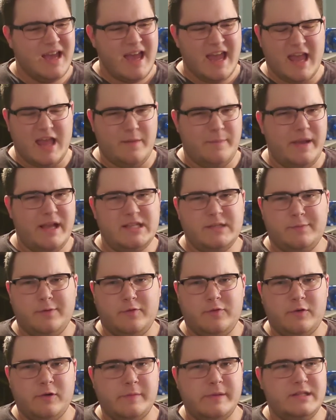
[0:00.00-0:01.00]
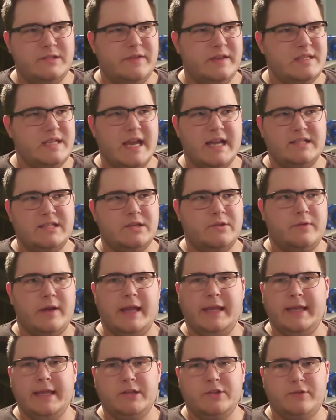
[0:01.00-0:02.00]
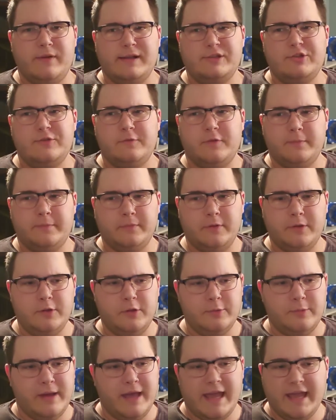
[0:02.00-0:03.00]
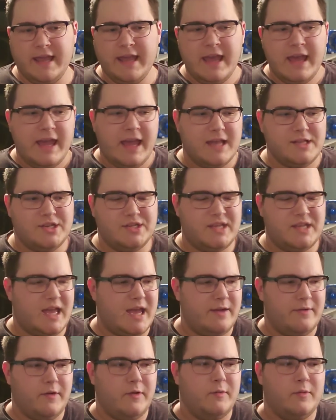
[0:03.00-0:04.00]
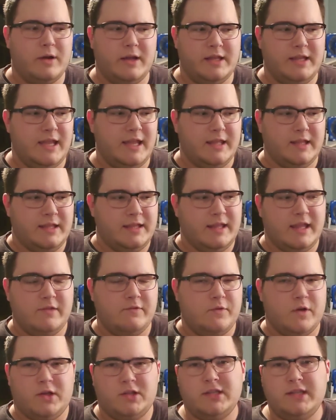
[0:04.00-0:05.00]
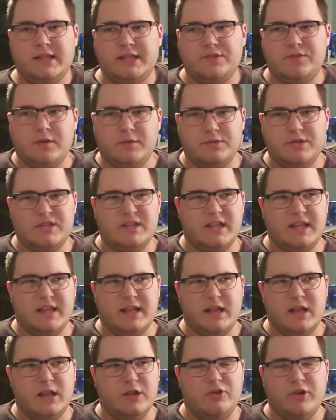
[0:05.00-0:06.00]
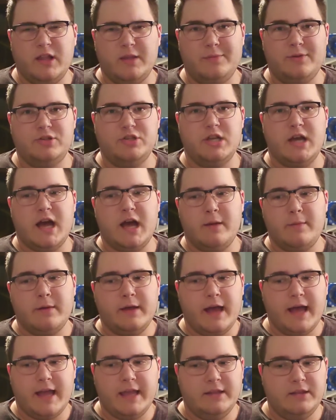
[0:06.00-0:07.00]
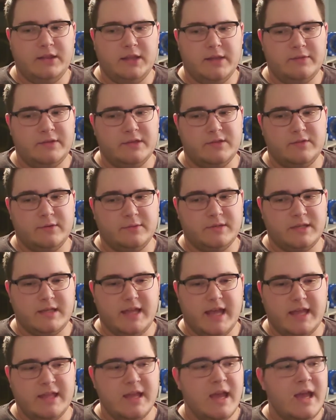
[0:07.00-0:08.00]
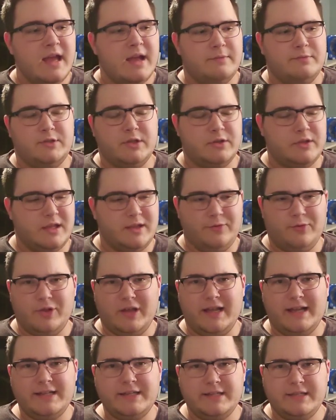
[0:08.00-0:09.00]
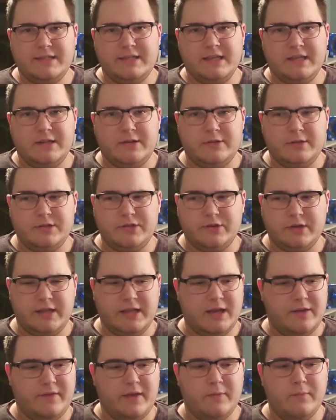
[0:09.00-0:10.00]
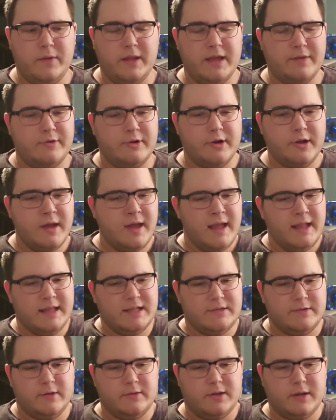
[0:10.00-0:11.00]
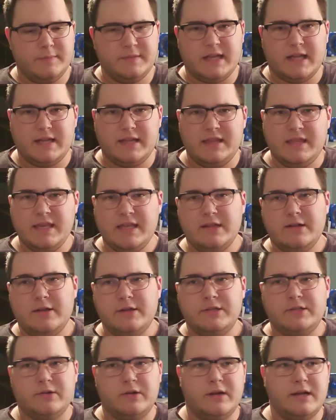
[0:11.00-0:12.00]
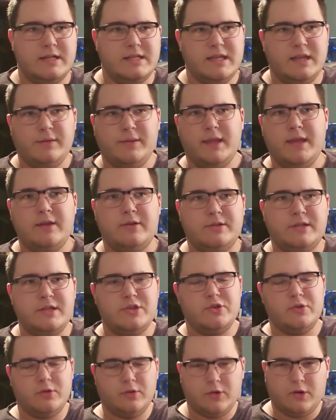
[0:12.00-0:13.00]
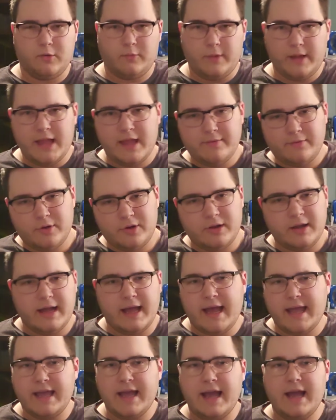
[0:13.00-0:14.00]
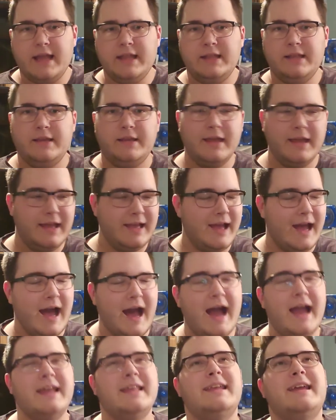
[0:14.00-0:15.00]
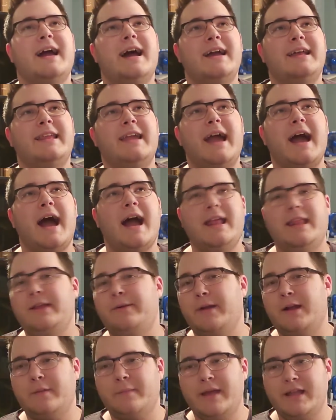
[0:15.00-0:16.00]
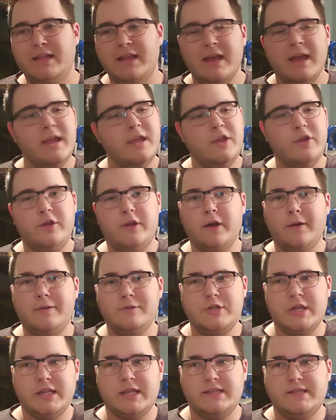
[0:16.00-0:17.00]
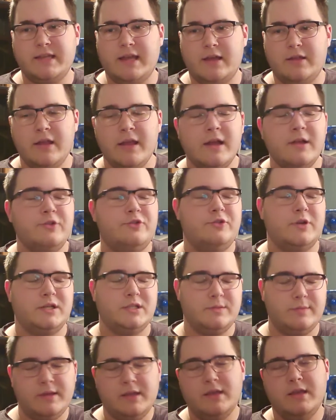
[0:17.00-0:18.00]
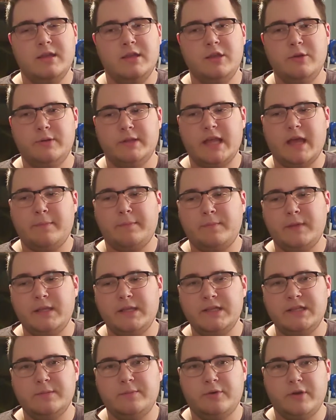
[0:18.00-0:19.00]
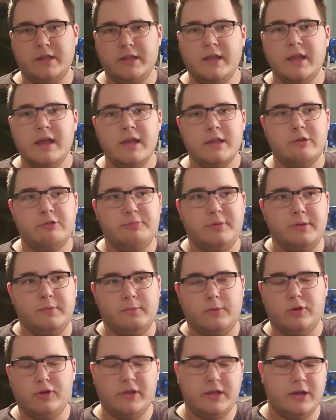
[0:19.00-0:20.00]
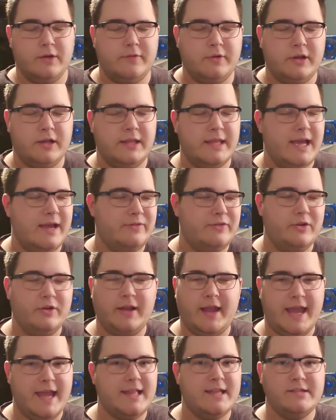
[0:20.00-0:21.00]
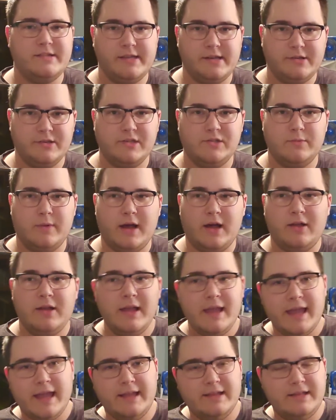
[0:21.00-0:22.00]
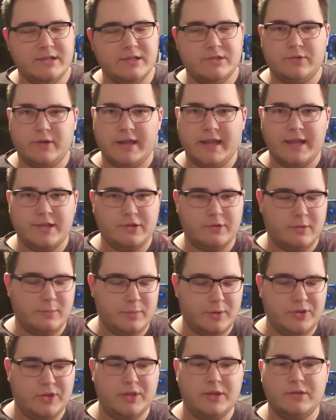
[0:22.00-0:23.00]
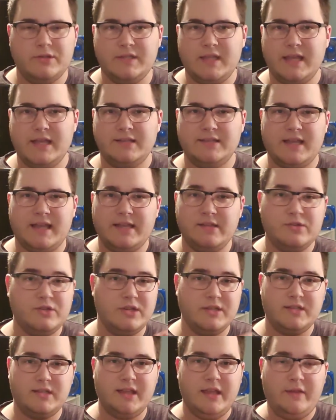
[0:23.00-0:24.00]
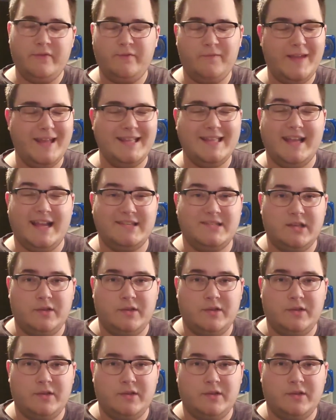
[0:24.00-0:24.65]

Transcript: an amazing performance, fantastic writing and direction from Lulu Wang, and just everyone involved in this film just did an incredible job. I love this film to death. So thankful I got to see an early screening of it. Whenever this film comes out in theaters or on DVD or digital or whatever, I highly, highly, highly, highly recommend you go and check this out. Trust me, you will not be disappointed. You'll be rolling over in laughter and in tears as well. It great at doing both of those things, and it's just a fantastic